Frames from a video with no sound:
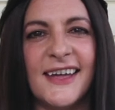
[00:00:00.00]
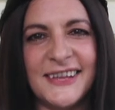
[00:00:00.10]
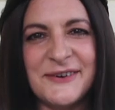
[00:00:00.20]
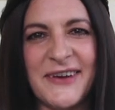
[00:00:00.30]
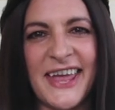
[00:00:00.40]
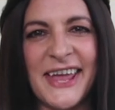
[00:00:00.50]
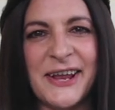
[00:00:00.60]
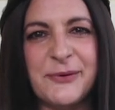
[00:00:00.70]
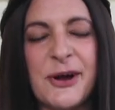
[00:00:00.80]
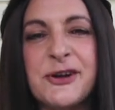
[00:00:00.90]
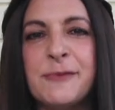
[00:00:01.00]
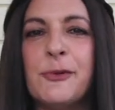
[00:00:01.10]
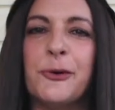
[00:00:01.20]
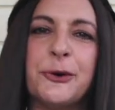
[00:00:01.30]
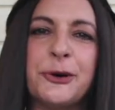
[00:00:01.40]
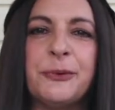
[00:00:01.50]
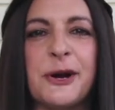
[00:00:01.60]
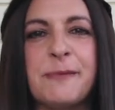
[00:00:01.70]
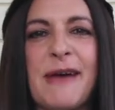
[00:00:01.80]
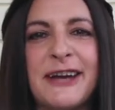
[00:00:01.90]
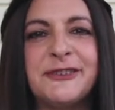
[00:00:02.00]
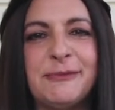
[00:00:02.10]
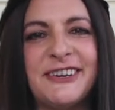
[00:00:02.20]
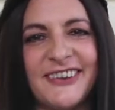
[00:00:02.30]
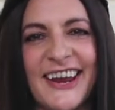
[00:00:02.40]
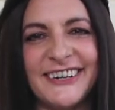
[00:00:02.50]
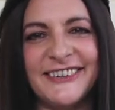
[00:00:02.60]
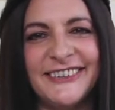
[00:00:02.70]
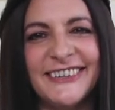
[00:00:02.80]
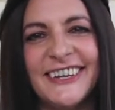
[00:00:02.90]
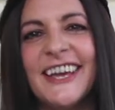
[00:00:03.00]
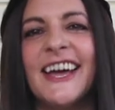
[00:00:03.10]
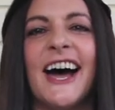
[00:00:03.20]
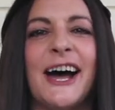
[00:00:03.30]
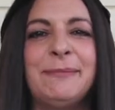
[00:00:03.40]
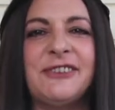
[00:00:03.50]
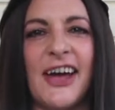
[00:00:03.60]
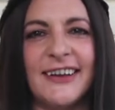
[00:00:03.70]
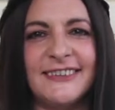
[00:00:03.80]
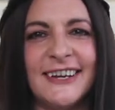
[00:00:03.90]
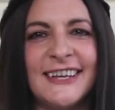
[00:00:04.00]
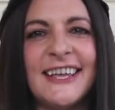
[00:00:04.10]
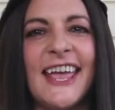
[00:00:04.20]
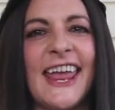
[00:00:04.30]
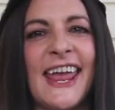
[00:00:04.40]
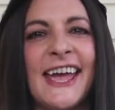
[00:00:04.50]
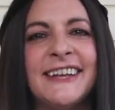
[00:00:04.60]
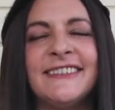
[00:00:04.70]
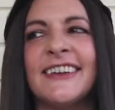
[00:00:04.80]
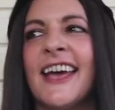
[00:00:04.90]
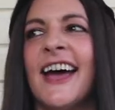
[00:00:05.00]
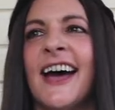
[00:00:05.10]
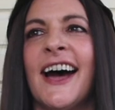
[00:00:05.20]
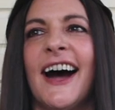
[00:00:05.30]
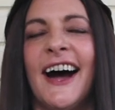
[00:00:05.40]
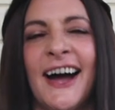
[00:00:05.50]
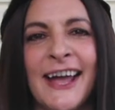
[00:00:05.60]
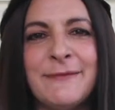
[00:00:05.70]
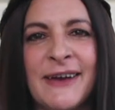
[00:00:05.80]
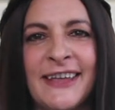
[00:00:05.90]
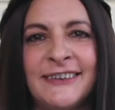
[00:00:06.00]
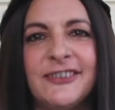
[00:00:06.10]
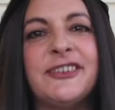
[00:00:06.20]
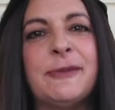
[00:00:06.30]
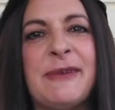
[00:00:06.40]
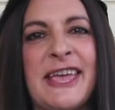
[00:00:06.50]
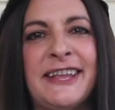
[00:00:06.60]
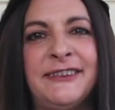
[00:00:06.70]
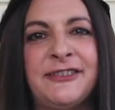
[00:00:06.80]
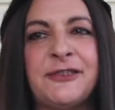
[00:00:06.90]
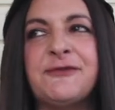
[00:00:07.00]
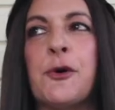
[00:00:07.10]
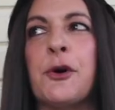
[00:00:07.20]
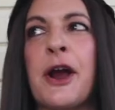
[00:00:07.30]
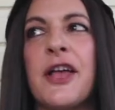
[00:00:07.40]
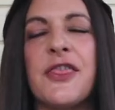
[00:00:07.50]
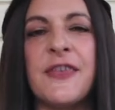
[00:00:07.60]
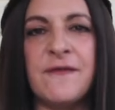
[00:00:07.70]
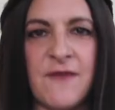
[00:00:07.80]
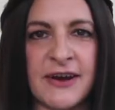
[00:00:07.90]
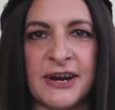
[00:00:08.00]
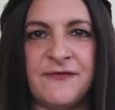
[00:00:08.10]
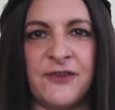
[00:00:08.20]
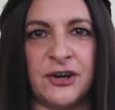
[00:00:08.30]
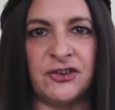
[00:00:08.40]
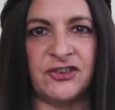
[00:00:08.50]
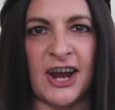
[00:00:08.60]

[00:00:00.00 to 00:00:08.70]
Hello and welcome or welcome back to my channel. I'm Tanya and I went to the bins for the very first